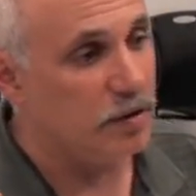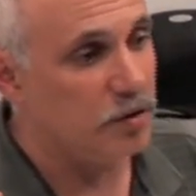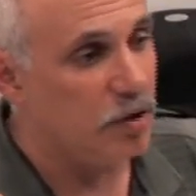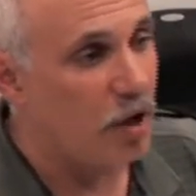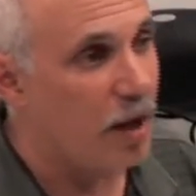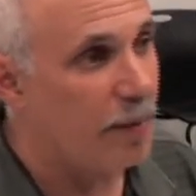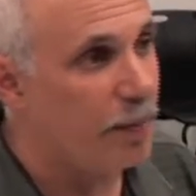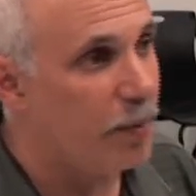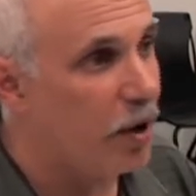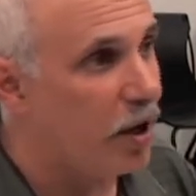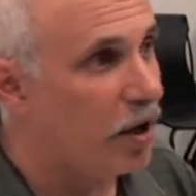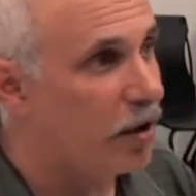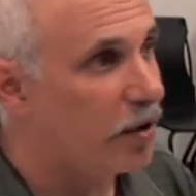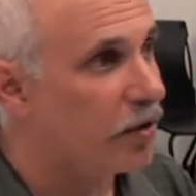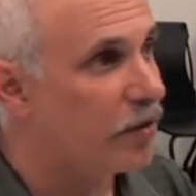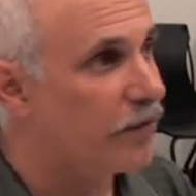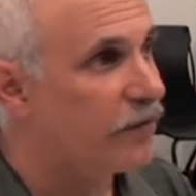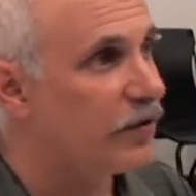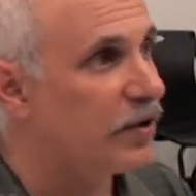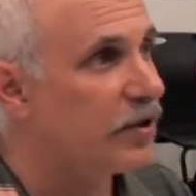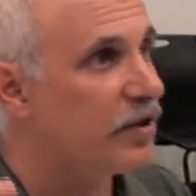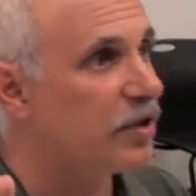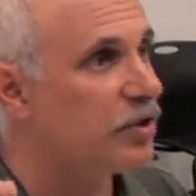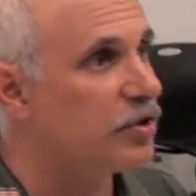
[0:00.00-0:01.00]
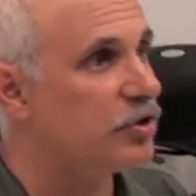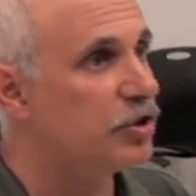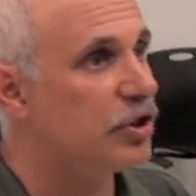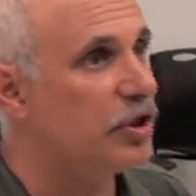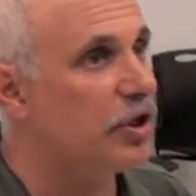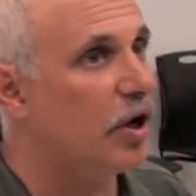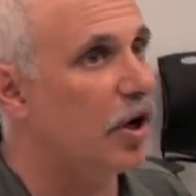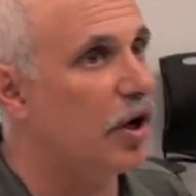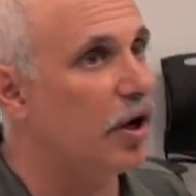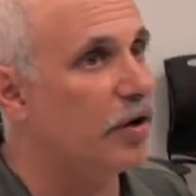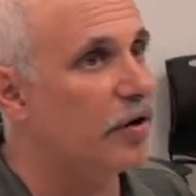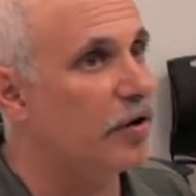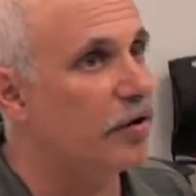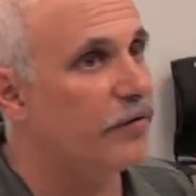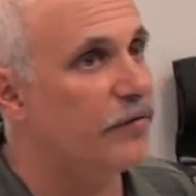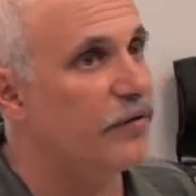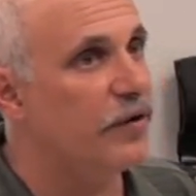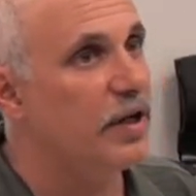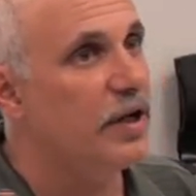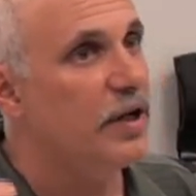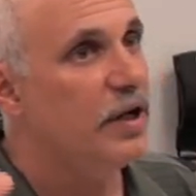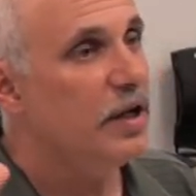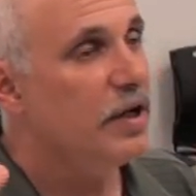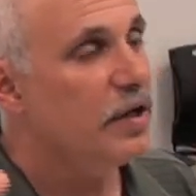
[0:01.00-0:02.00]
topography, the
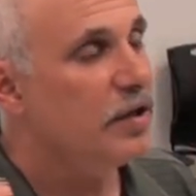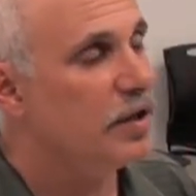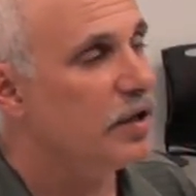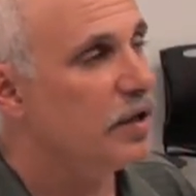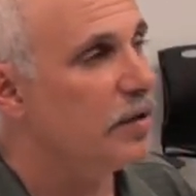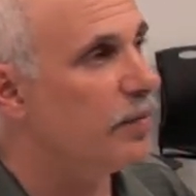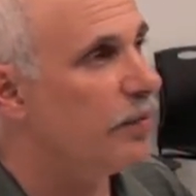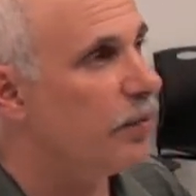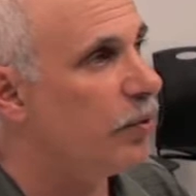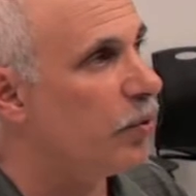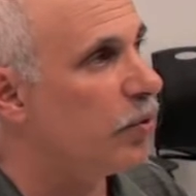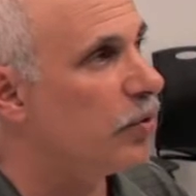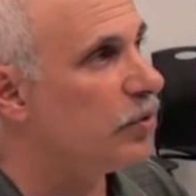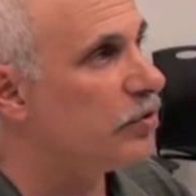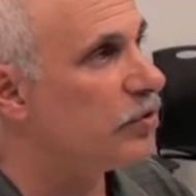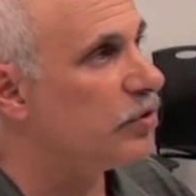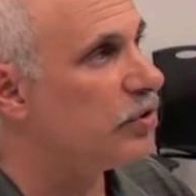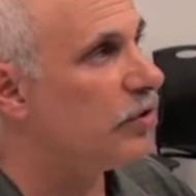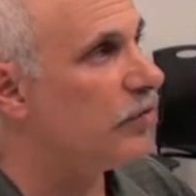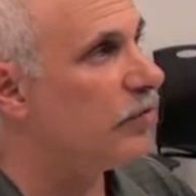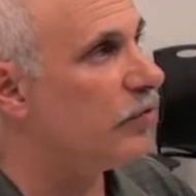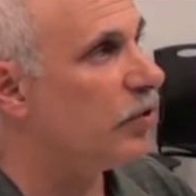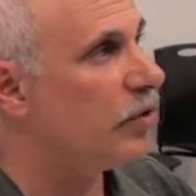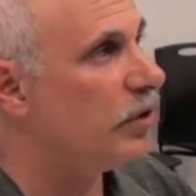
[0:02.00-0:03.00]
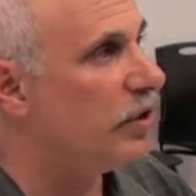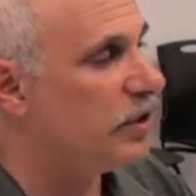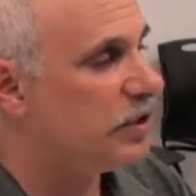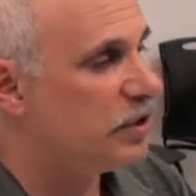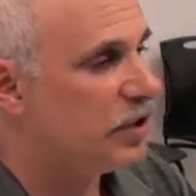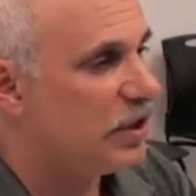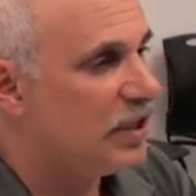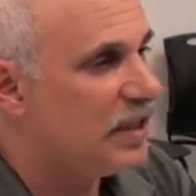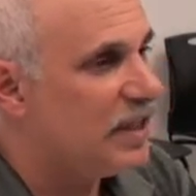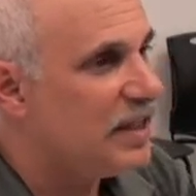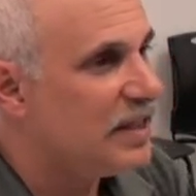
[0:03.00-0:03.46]
geography, the importance of religion.